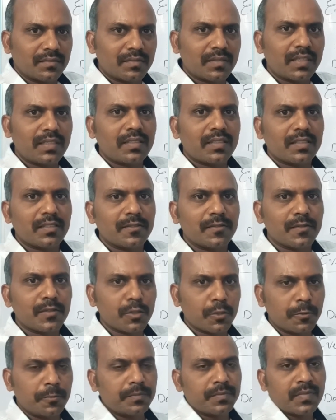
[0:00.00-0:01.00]
right?
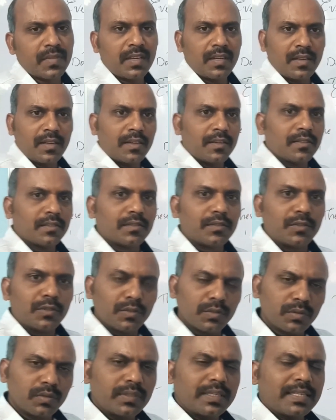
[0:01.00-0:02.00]
So
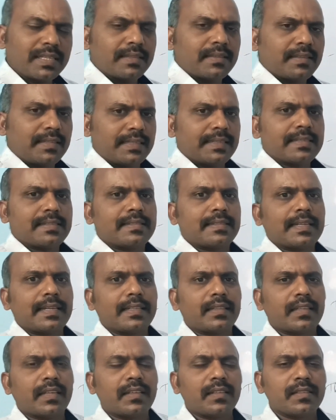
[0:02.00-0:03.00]
do these
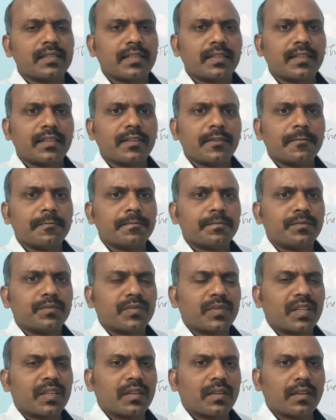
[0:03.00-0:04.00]
three things and
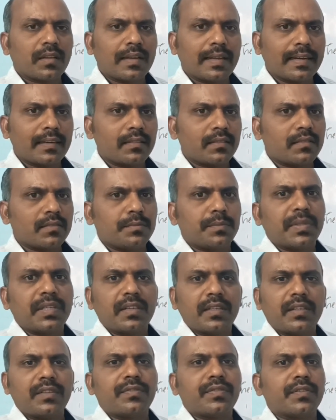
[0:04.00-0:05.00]
get the
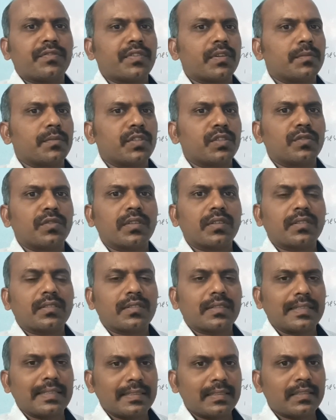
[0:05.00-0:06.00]
belief from your
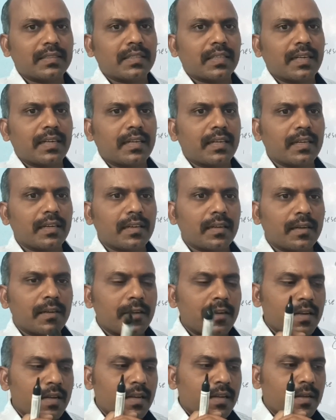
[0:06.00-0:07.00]
kids and
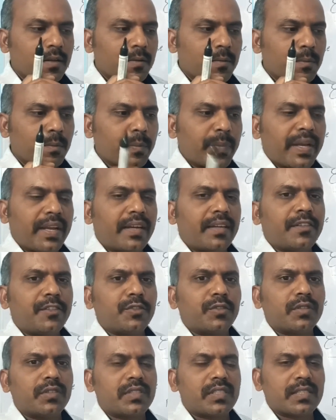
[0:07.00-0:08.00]
made
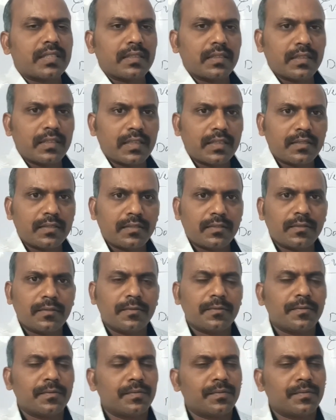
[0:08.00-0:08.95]
your children